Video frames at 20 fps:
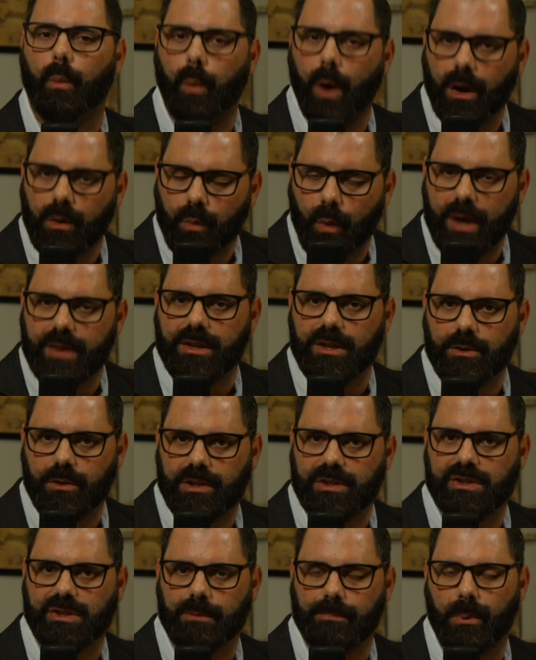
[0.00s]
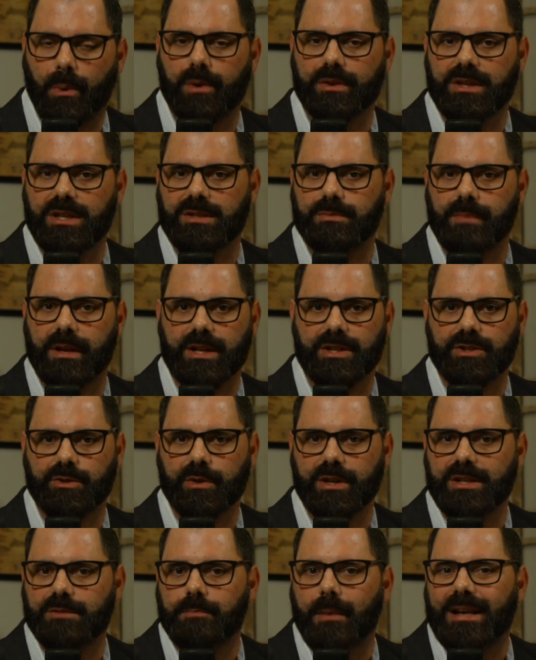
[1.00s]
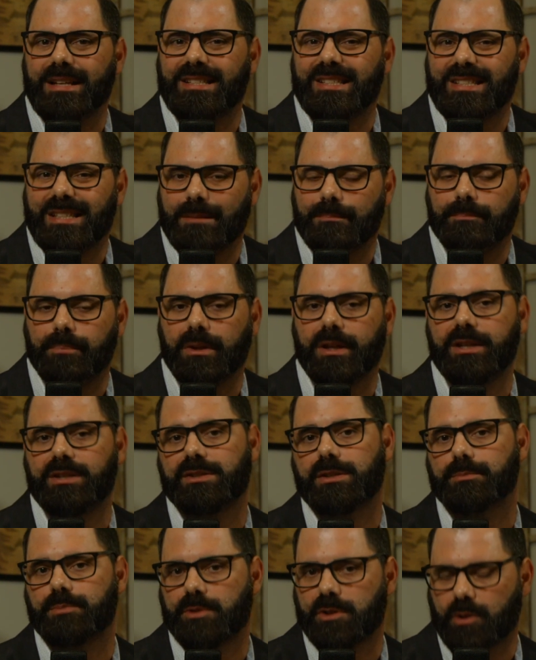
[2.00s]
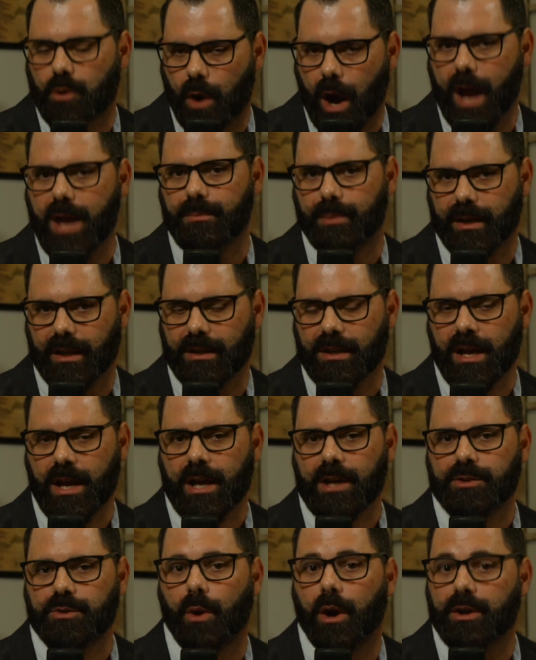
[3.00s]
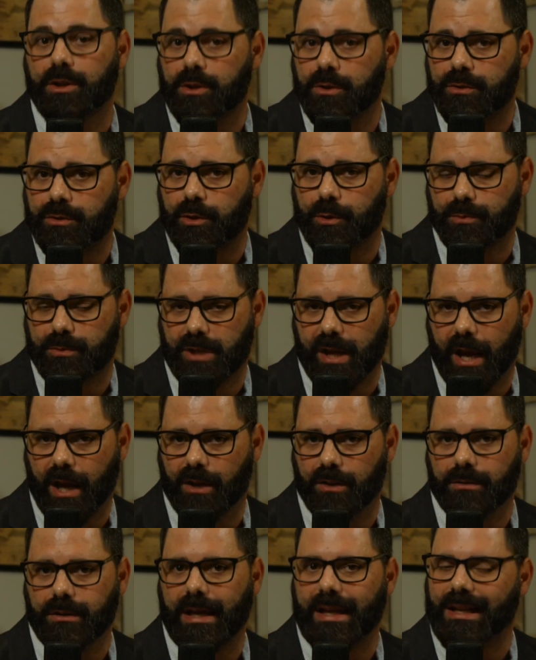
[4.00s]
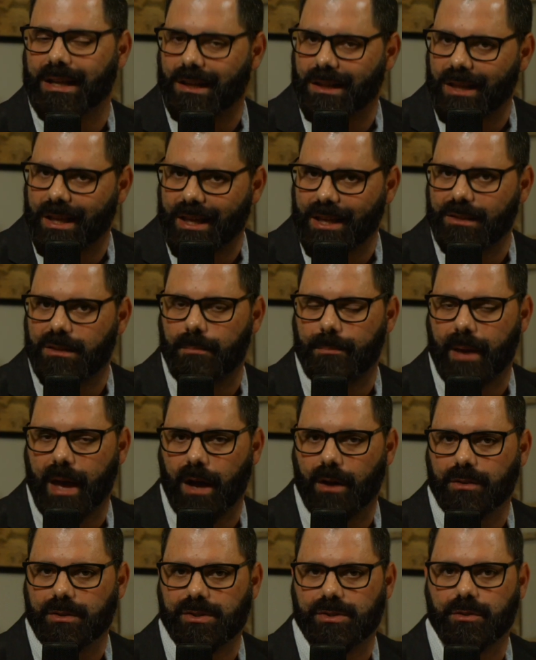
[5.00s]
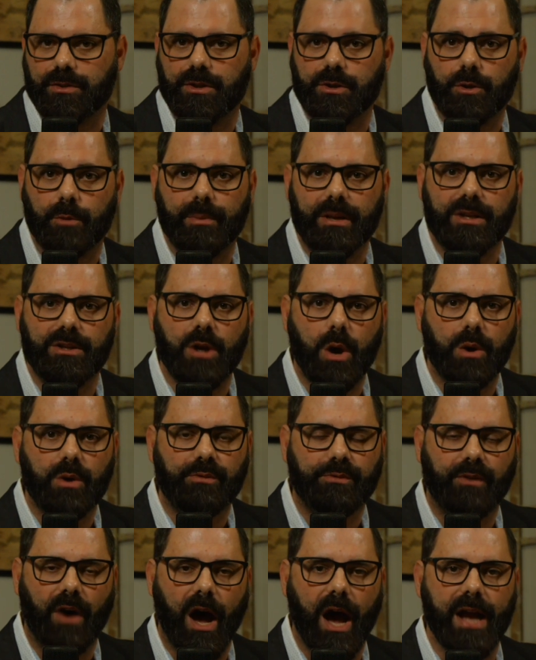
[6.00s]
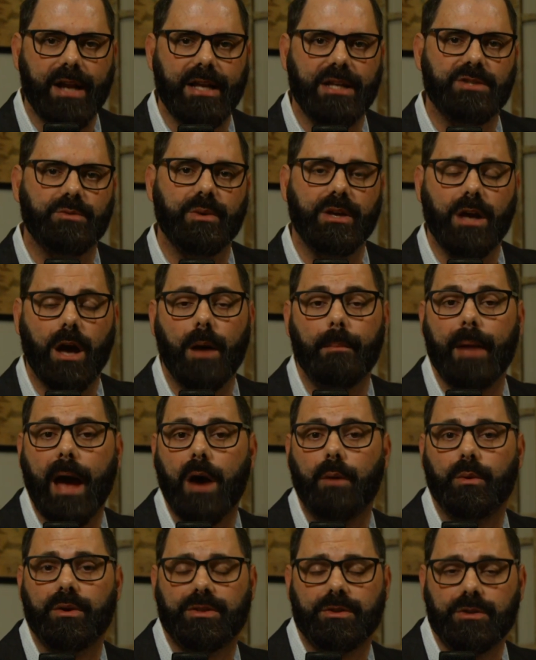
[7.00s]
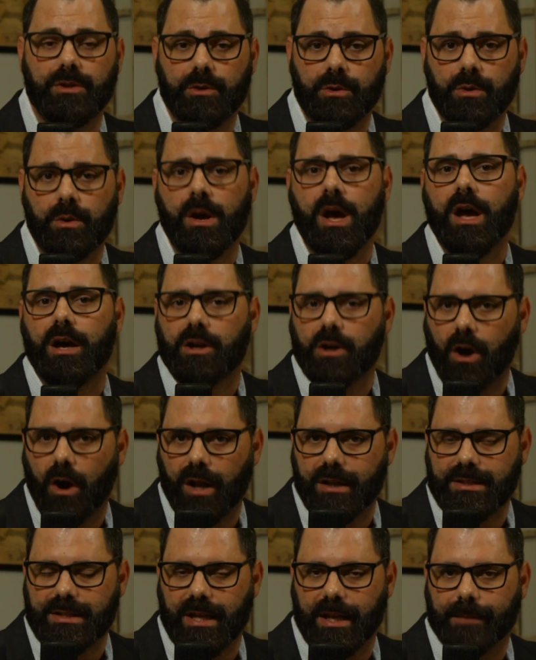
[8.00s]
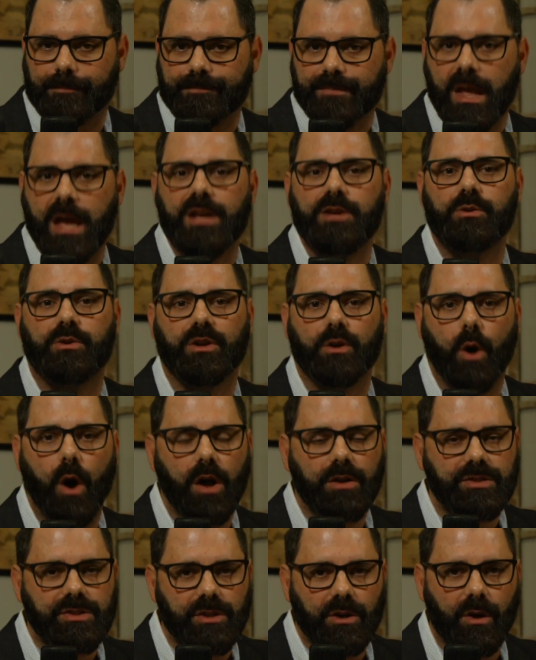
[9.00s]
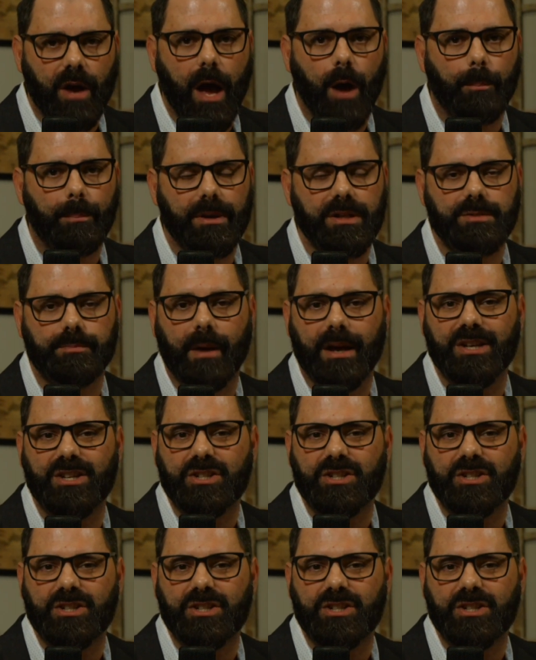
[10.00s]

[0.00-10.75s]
one way that you can support this ministry is by simply subscribing to our YouTube channel and clicking the bell so that you'll be notified as we come out with new content. You can also help us by